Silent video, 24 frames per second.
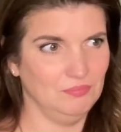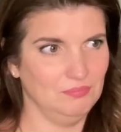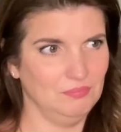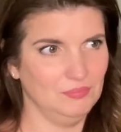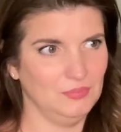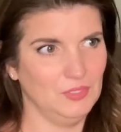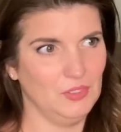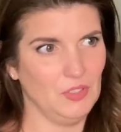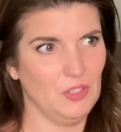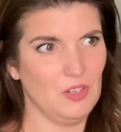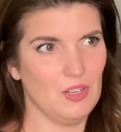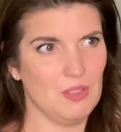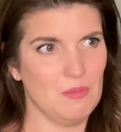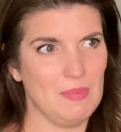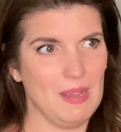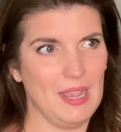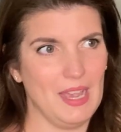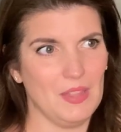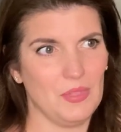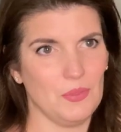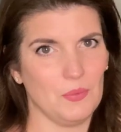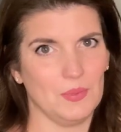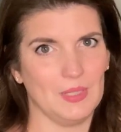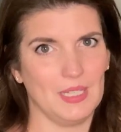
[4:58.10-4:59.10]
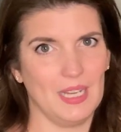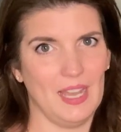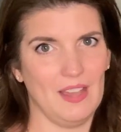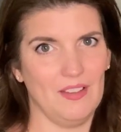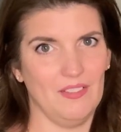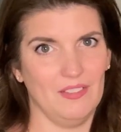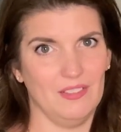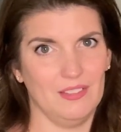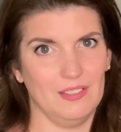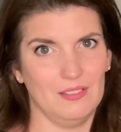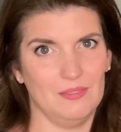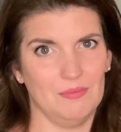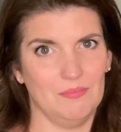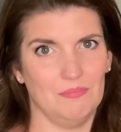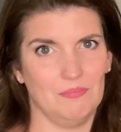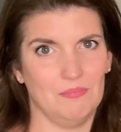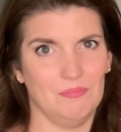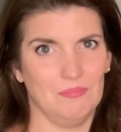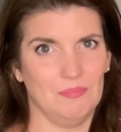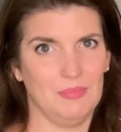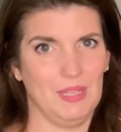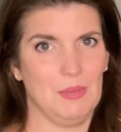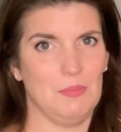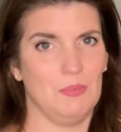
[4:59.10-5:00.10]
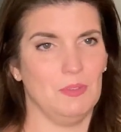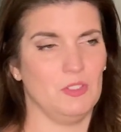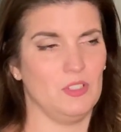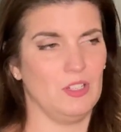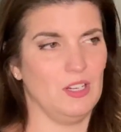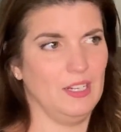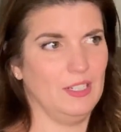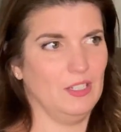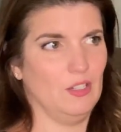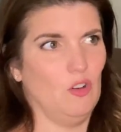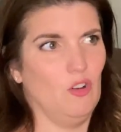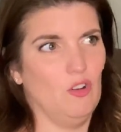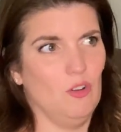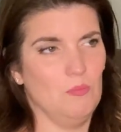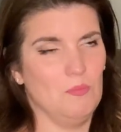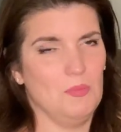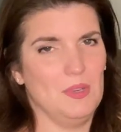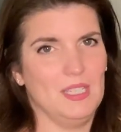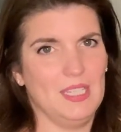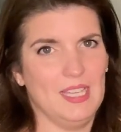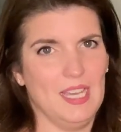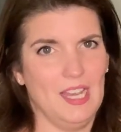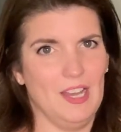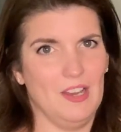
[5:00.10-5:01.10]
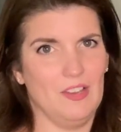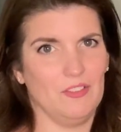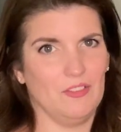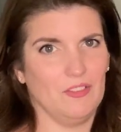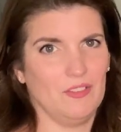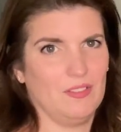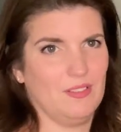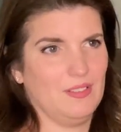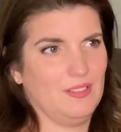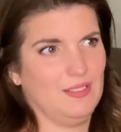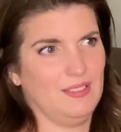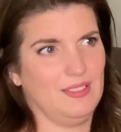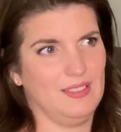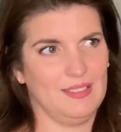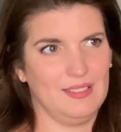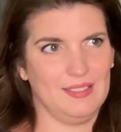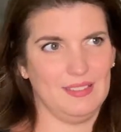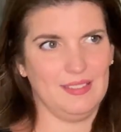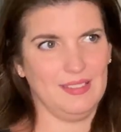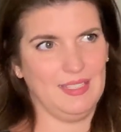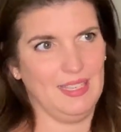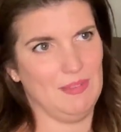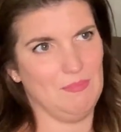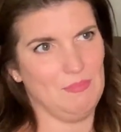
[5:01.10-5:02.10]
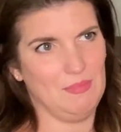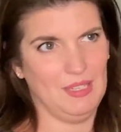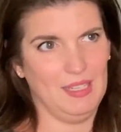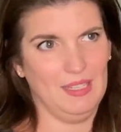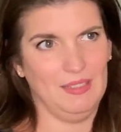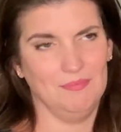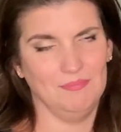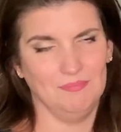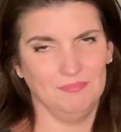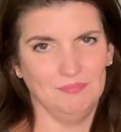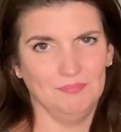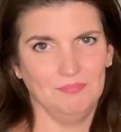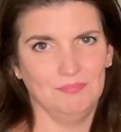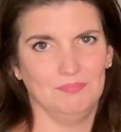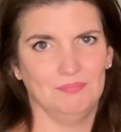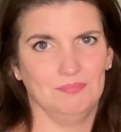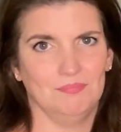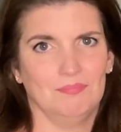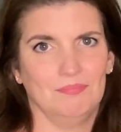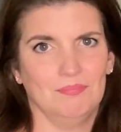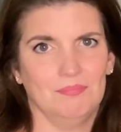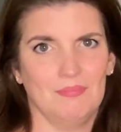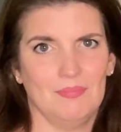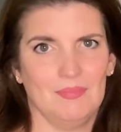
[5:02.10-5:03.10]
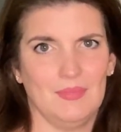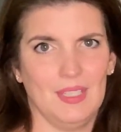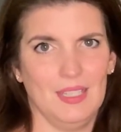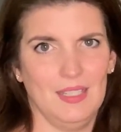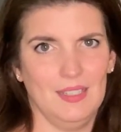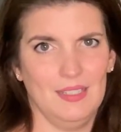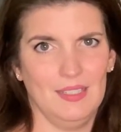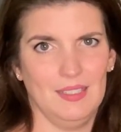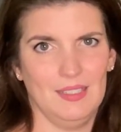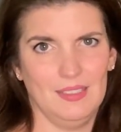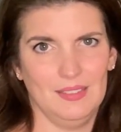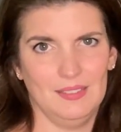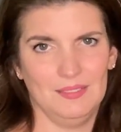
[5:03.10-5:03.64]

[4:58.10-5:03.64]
go to the bathroom without having people trying to hold me down or keep me uh,